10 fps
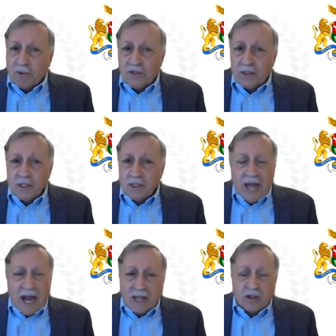people,
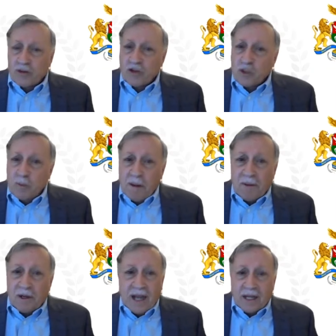doctor, those
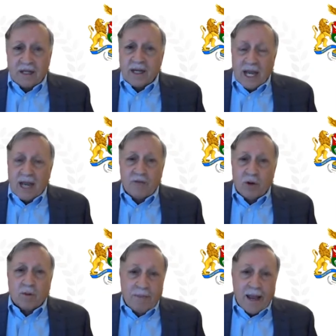people are not going to have
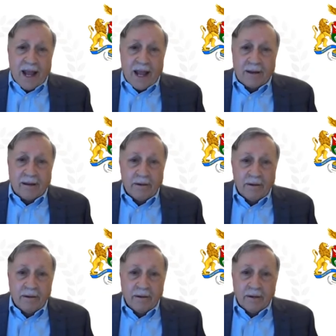your back
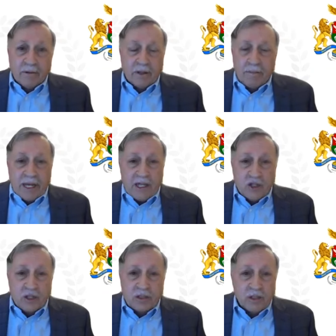with a
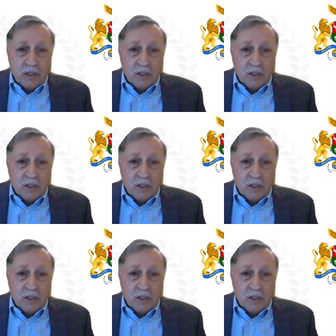patient.